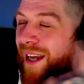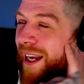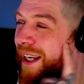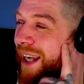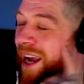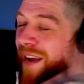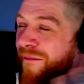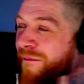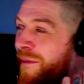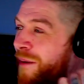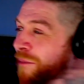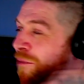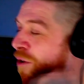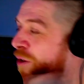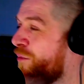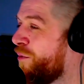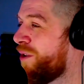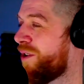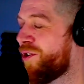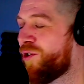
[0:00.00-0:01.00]
I can't remember,
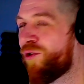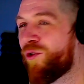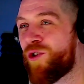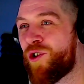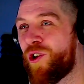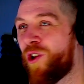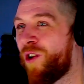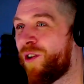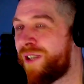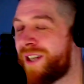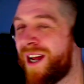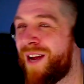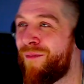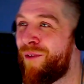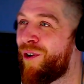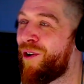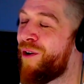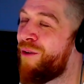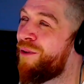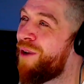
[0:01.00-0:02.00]
it was such a long time
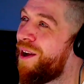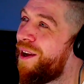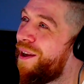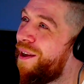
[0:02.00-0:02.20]
ago.